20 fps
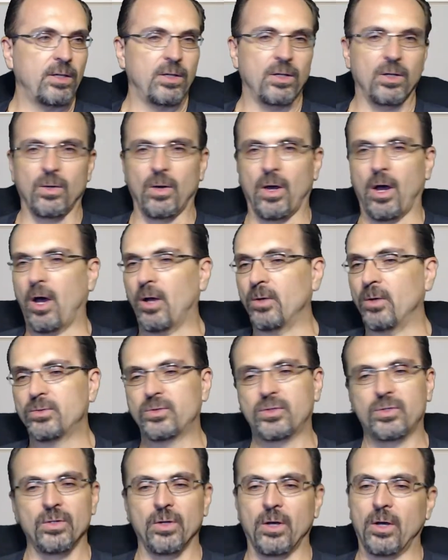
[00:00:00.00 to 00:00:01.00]

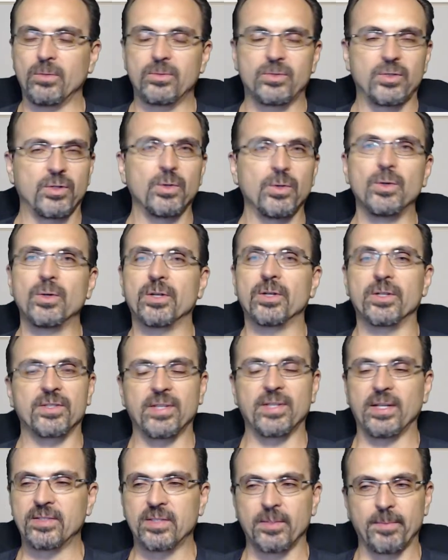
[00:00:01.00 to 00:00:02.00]
auteur
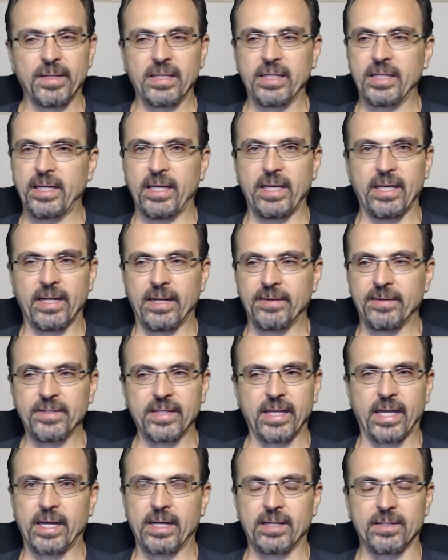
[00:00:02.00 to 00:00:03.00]
sensibility and
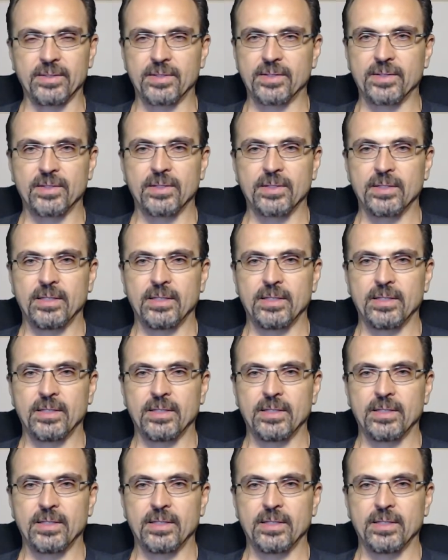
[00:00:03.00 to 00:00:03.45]
everything else,